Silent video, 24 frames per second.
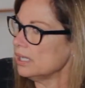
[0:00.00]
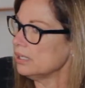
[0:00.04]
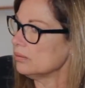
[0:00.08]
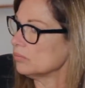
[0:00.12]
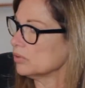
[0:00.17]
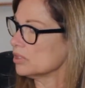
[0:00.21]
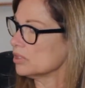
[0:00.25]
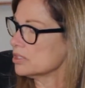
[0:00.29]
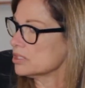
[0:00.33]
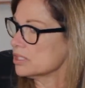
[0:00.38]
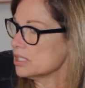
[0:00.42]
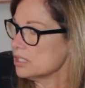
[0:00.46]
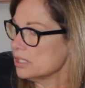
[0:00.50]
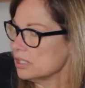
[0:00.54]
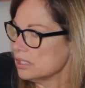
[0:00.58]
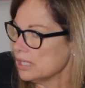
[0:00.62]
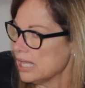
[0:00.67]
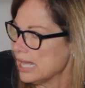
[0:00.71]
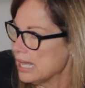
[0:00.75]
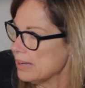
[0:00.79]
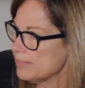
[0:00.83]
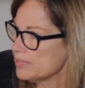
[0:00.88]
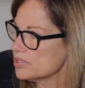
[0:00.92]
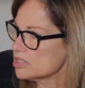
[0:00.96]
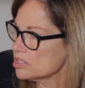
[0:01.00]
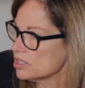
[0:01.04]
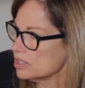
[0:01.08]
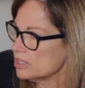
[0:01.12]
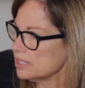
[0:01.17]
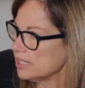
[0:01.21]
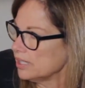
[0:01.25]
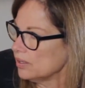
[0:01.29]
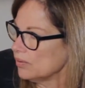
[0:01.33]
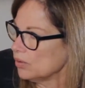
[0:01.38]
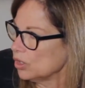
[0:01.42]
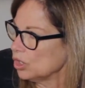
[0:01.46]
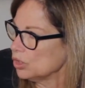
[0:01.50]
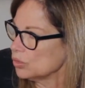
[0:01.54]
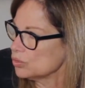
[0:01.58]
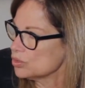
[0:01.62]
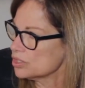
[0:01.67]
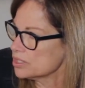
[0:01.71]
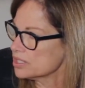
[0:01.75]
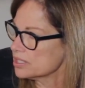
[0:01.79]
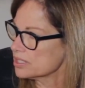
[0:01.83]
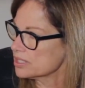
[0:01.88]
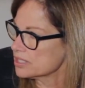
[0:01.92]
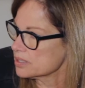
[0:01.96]
And because Amazon now
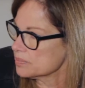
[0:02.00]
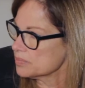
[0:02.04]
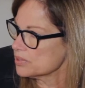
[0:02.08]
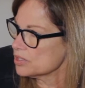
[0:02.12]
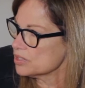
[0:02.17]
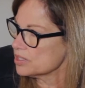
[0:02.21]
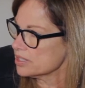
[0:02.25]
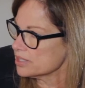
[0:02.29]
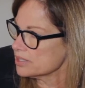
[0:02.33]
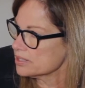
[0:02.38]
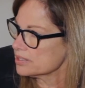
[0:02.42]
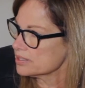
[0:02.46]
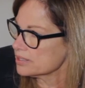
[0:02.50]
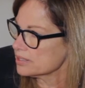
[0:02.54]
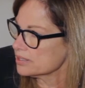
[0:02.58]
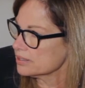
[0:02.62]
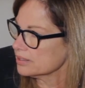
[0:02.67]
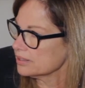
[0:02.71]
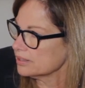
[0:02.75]
owns the experience.